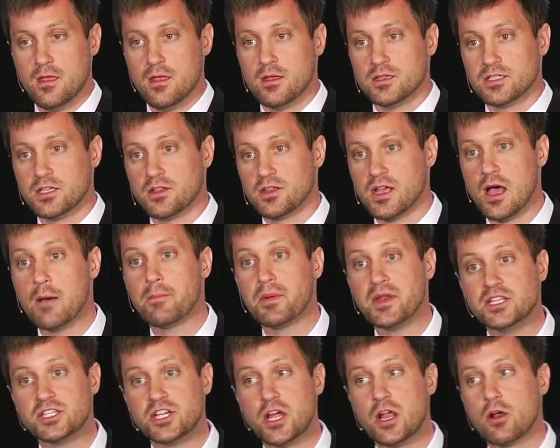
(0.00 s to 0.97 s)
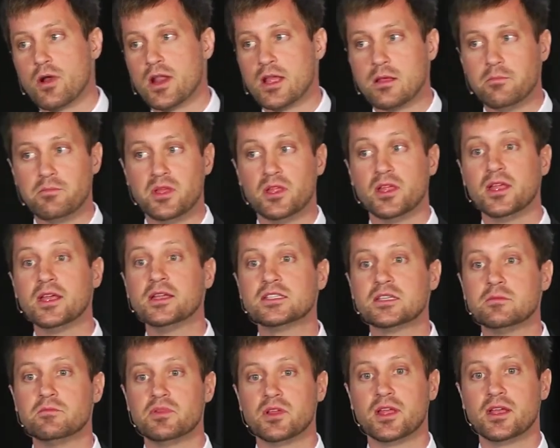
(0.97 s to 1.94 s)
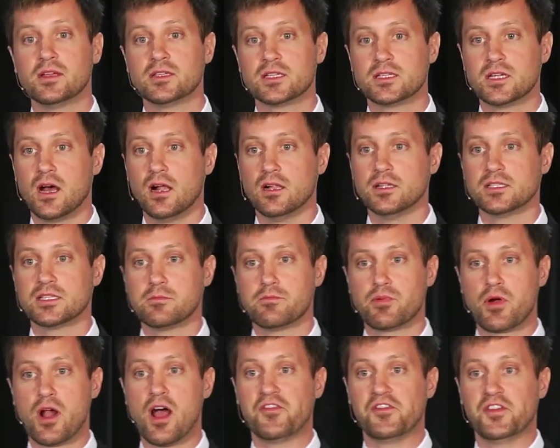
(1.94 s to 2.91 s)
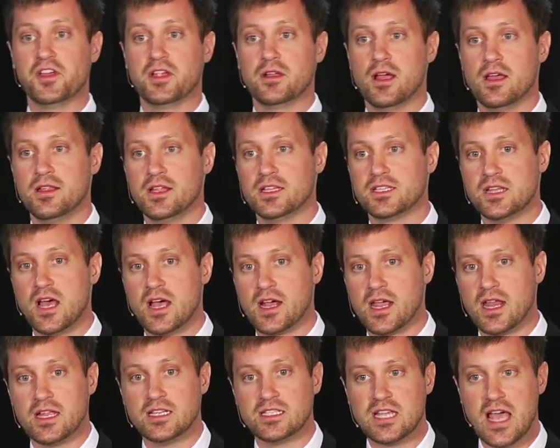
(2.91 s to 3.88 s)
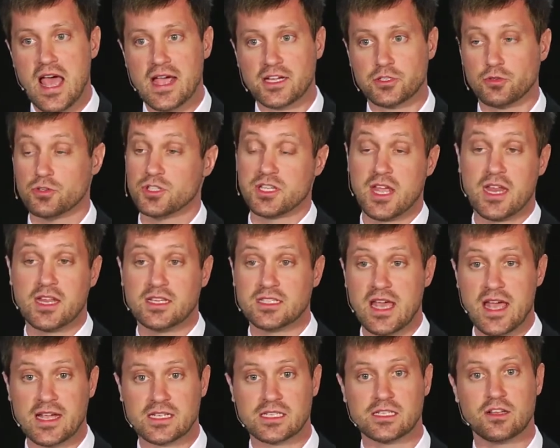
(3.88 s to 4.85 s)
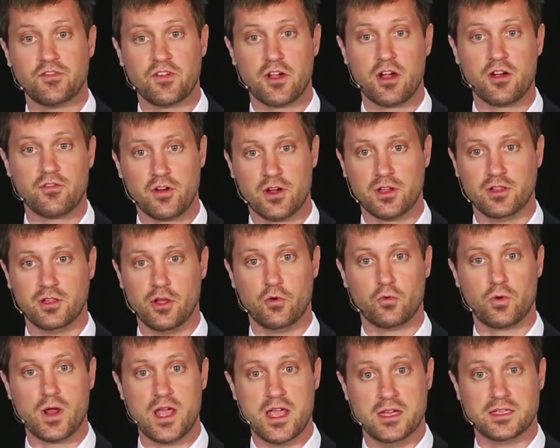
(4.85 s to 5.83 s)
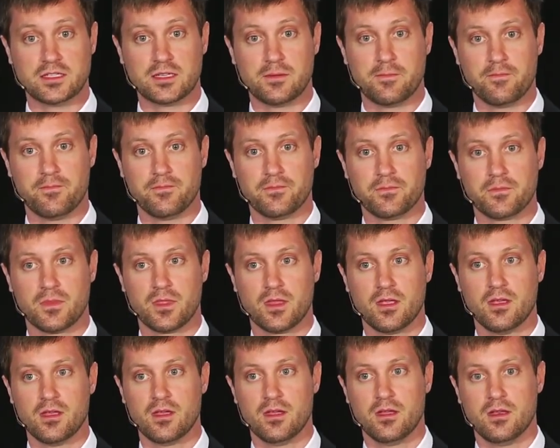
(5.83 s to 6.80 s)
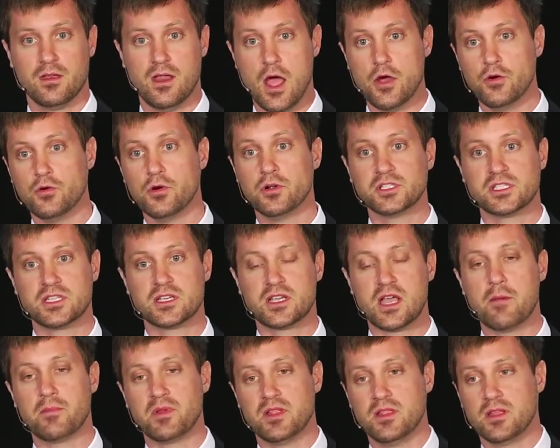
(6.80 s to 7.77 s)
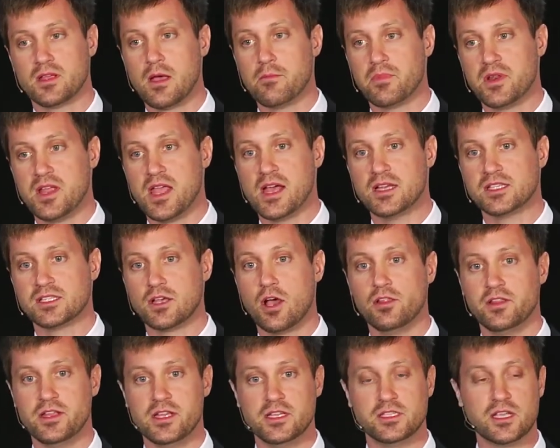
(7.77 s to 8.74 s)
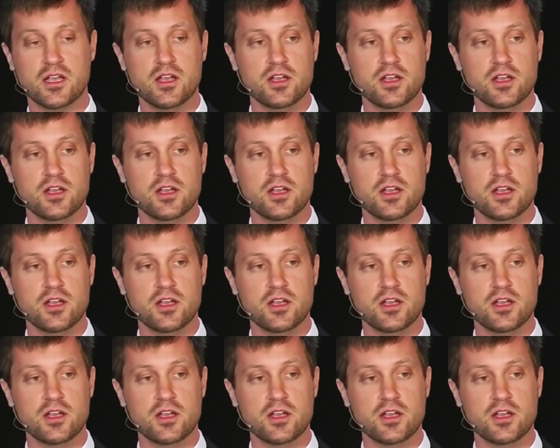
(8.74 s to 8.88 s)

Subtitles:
So the company's generating billions and billions of dollars in profit, and it's not getting taxed, or it's getting taxed at a very, very low rate. Now, who owns the company? The company has all these